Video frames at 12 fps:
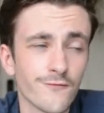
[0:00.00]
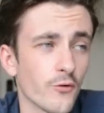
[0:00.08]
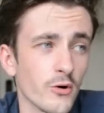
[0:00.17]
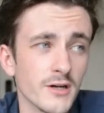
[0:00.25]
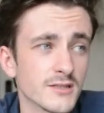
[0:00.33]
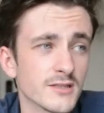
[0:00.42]

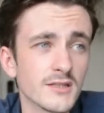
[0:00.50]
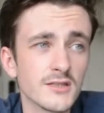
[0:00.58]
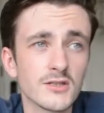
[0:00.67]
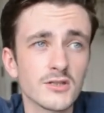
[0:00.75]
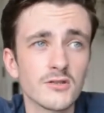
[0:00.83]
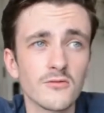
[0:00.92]
For
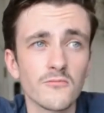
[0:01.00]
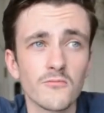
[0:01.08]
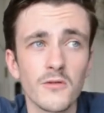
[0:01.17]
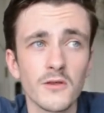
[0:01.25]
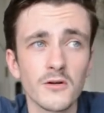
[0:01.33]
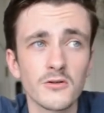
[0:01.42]
instance,
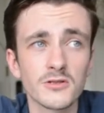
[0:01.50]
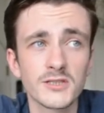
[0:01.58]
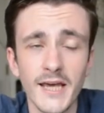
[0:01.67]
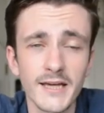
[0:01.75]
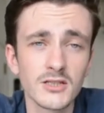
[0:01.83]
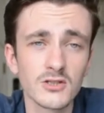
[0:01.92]
their
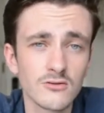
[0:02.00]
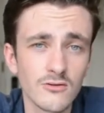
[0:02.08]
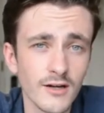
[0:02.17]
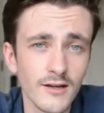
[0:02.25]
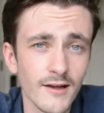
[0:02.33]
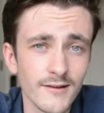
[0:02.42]
second
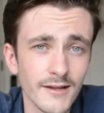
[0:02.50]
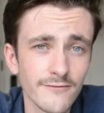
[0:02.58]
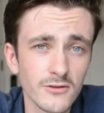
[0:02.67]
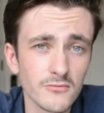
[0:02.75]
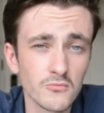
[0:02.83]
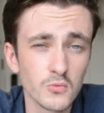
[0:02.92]
string
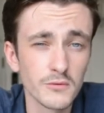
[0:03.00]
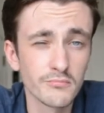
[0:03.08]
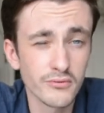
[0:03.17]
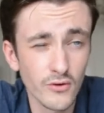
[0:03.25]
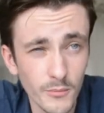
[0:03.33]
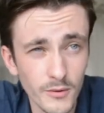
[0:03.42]
11
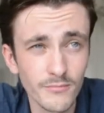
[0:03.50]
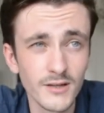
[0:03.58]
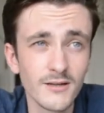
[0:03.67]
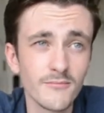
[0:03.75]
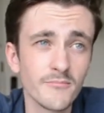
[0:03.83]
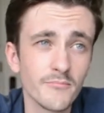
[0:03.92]
would
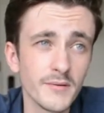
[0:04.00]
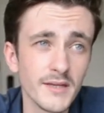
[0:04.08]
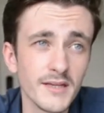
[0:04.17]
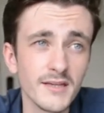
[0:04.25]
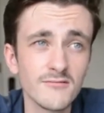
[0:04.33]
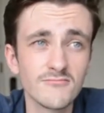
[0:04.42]
probably
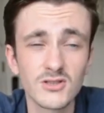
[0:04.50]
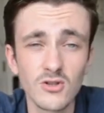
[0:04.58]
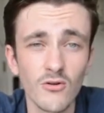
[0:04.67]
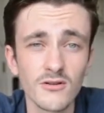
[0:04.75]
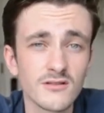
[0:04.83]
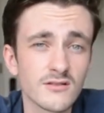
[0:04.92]
be
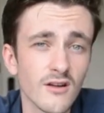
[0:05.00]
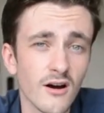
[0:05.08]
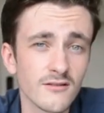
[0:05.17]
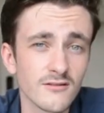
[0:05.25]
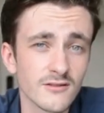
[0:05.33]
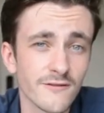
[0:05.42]
solid
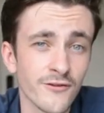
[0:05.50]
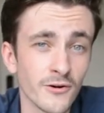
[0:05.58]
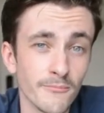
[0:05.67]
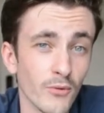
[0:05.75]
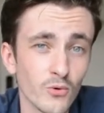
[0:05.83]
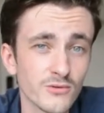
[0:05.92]
starters for
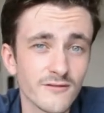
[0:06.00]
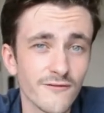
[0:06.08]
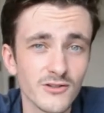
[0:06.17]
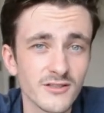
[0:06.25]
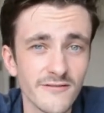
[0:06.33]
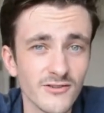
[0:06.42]
most
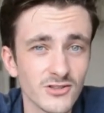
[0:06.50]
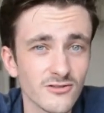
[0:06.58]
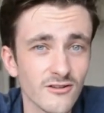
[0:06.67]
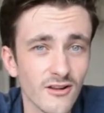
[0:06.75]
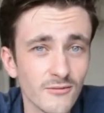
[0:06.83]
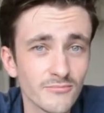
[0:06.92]
first
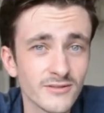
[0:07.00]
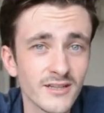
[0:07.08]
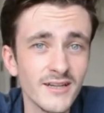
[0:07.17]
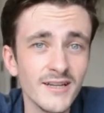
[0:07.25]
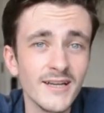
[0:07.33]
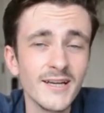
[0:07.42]
division clubs.
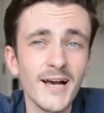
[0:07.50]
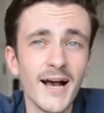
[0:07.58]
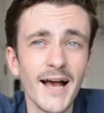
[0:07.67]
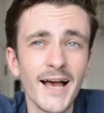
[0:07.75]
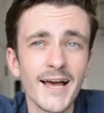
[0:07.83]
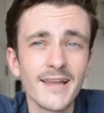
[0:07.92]

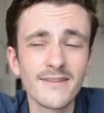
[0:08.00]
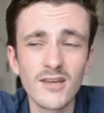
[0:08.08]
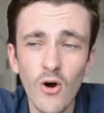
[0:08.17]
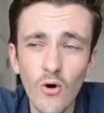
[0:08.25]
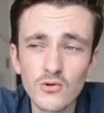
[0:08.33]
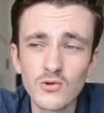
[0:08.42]
And
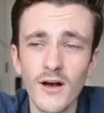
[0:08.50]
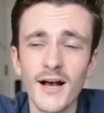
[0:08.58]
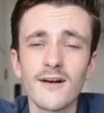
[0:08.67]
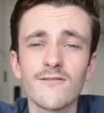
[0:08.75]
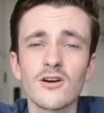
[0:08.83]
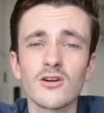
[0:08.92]
they also
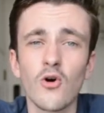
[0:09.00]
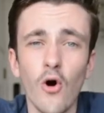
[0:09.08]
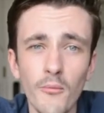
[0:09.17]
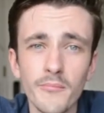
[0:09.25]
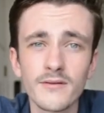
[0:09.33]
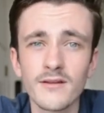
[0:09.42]
have a
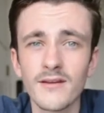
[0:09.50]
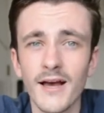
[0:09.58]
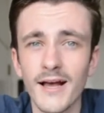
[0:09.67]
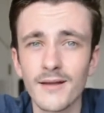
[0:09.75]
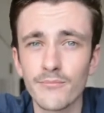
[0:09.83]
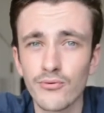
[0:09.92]
competent
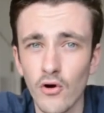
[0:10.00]
and